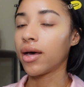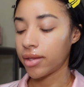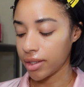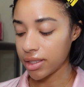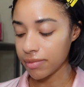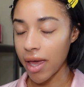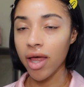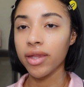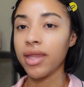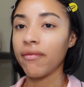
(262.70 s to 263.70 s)
The
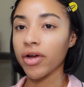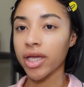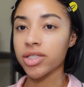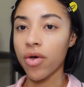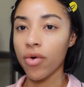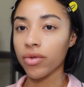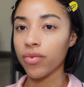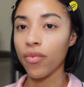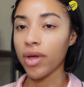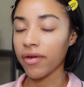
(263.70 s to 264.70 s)
smell never gets old.
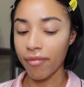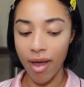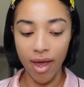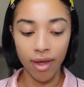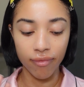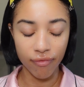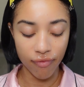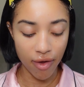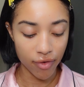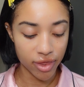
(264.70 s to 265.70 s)
One of my
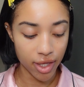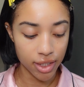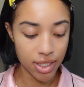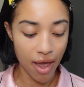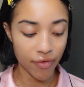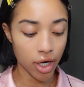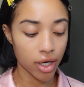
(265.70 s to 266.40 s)
favorite things ever.